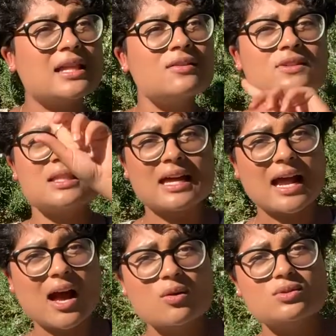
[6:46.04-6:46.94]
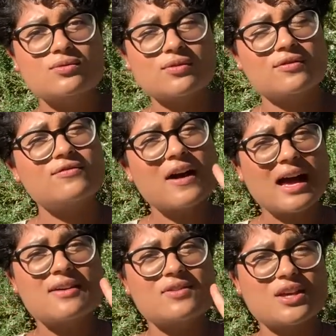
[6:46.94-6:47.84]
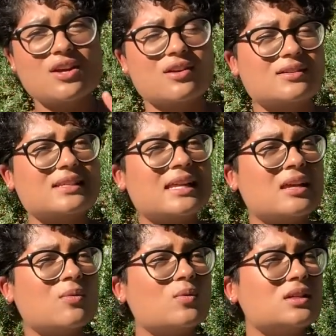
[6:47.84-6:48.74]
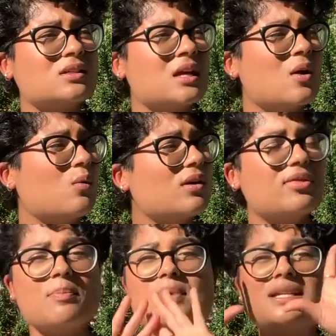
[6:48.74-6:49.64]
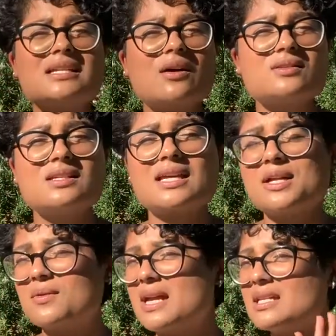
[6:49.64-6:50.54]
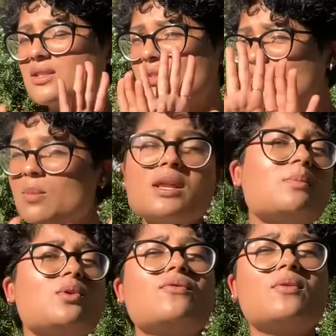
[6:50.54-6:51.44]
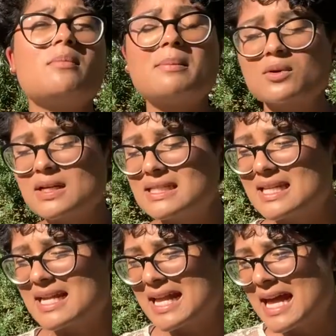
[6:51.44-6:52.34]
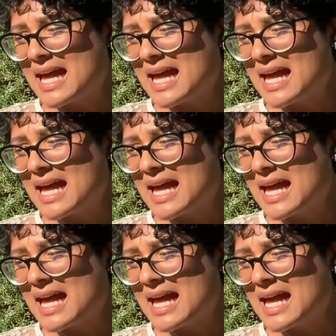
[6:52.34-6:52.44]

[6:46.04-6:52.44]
lived in that house for 5 years and it was one of the best houses. I created so many beautiful memories in it.